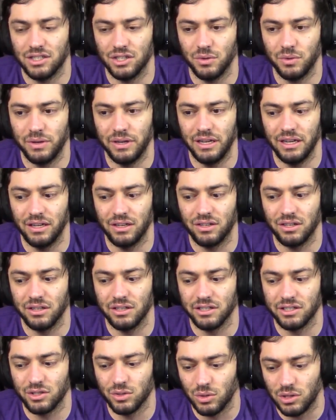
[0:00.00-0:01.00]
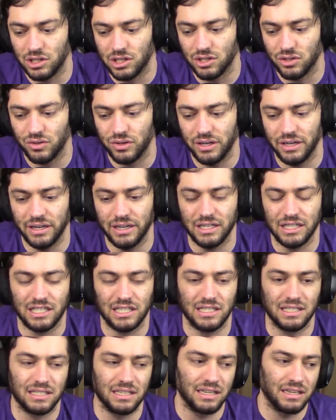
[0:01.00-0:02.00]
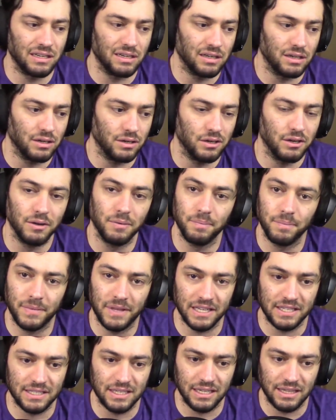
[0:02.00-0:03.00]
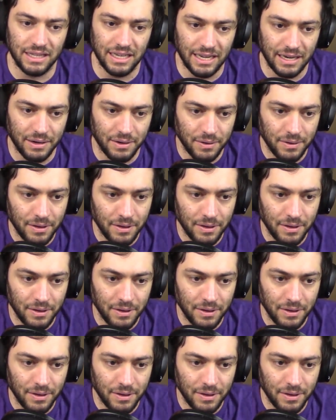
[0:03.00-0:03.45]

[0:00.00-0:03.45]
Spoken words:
unique to the sorceress and things like that.